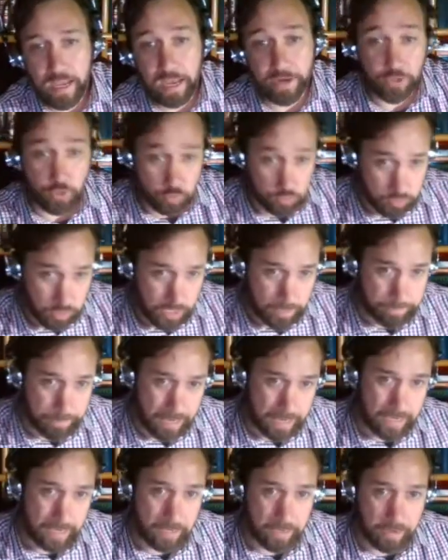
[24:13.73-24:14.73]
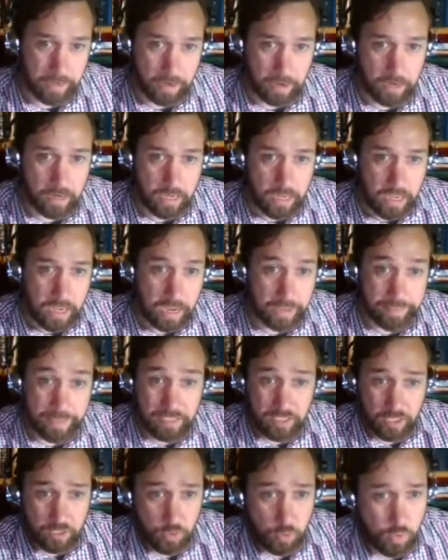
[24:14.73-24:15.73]
And you're right back in there. And
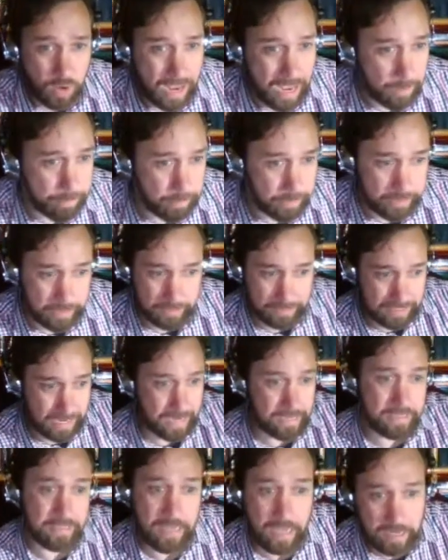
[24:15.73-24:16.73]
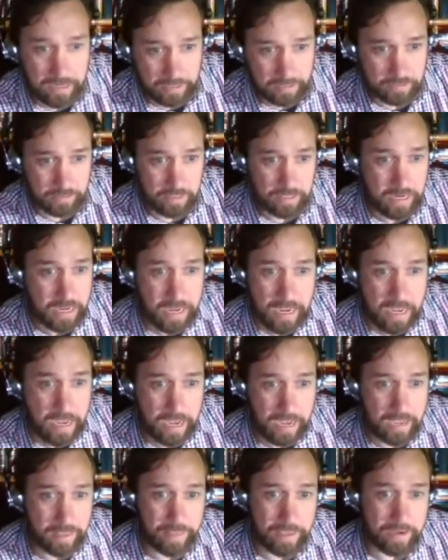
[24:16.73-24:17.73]
this can all happen in 10 seconds.
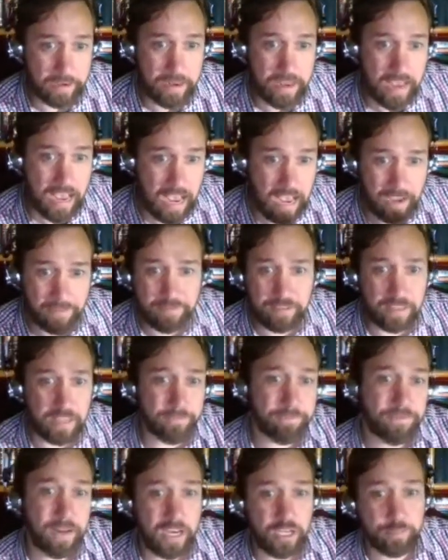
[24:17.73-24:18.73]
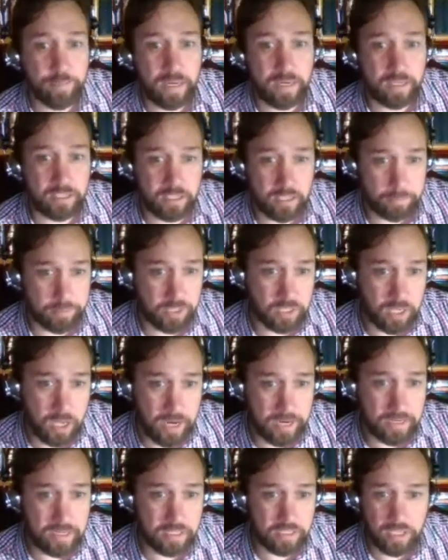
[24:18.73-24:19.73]
And then after that flashback has
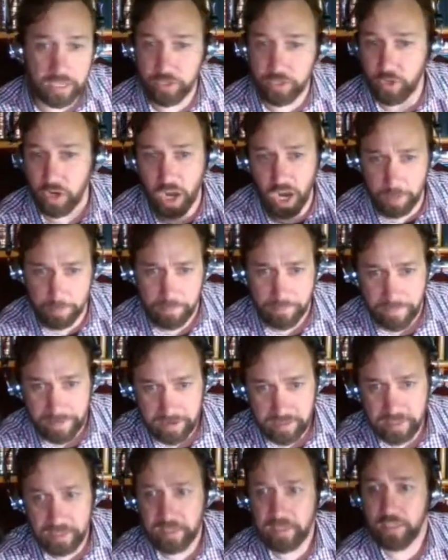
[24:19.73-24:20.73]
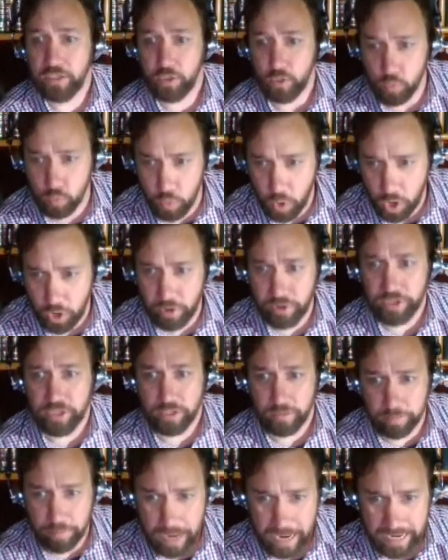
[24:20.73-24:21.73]
subsided and you're hyperventilating, you're worried and
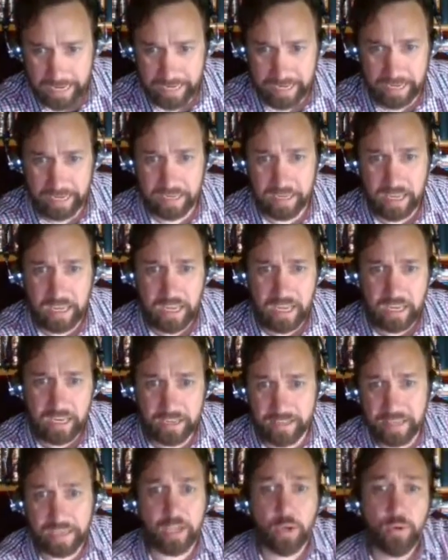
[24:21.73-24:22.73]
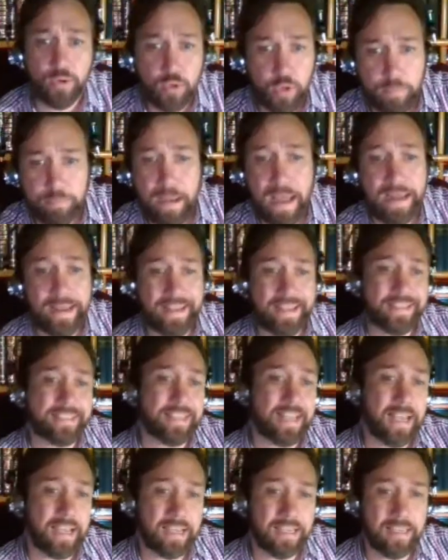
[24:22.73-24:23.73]
you're panicking, you then go into a panic
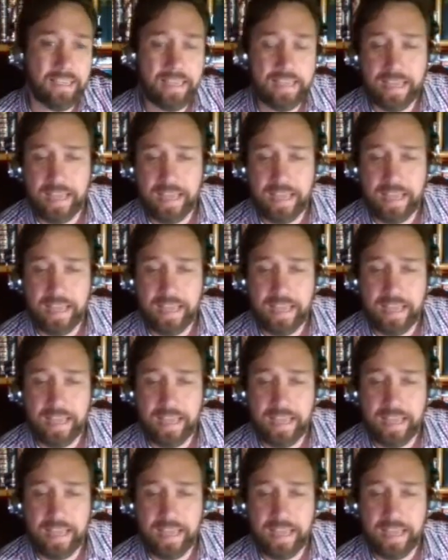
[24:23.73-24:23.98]
attack.